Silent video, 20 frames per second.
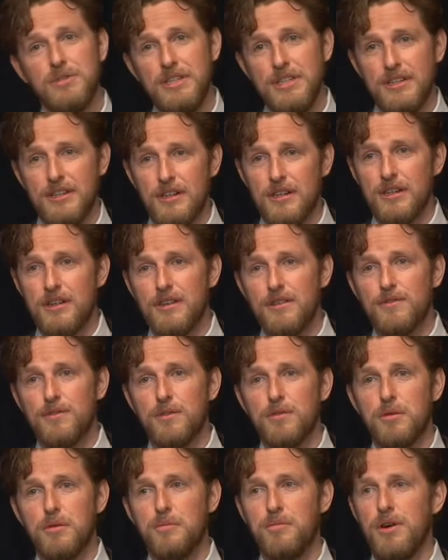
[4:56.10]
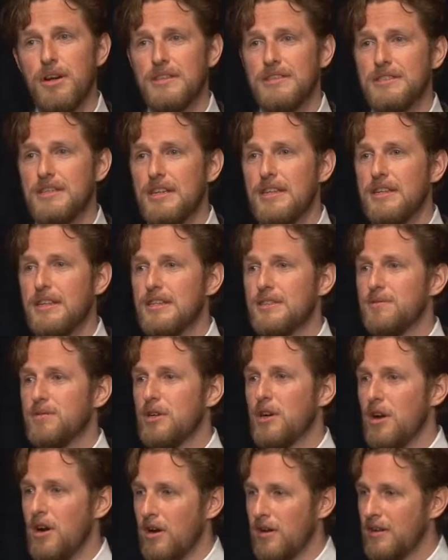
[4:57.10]
year for WordPress in this
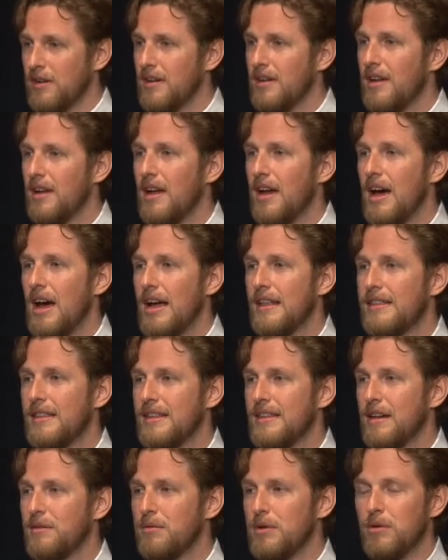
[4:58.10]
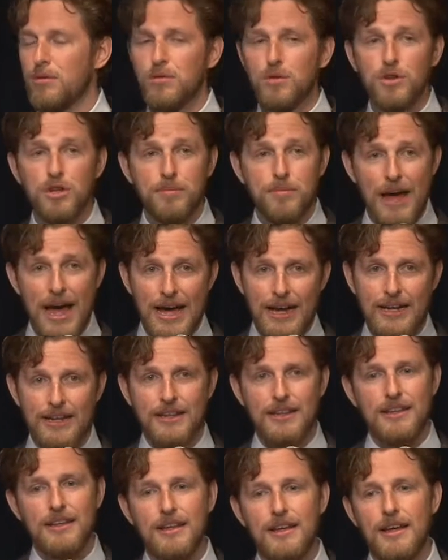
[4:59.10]
regard. I think that we will look back
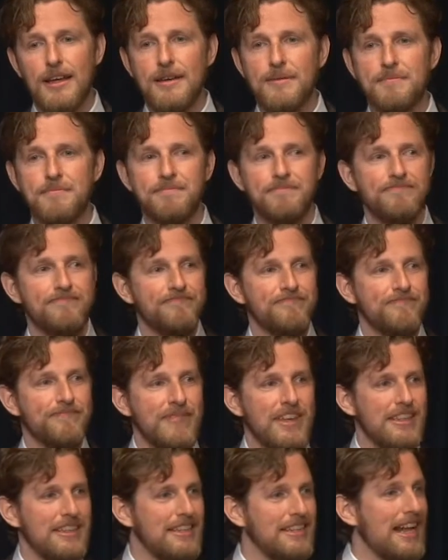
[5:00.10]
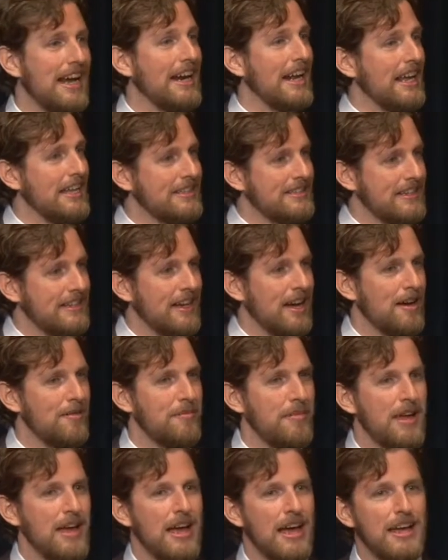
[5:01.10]
um, in the decades to
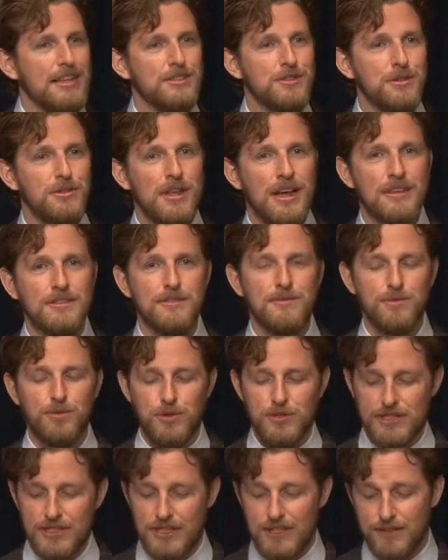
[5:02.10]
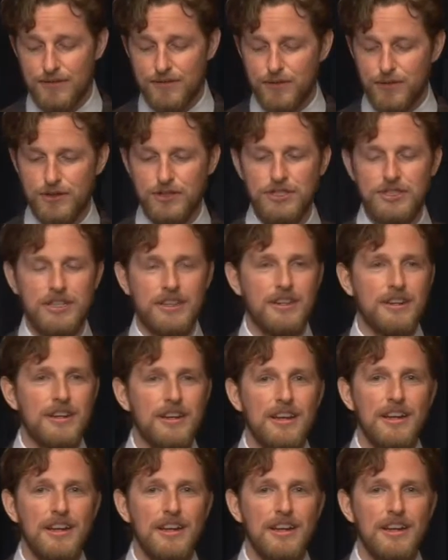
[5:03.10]
come as two thousand fourteen, the first year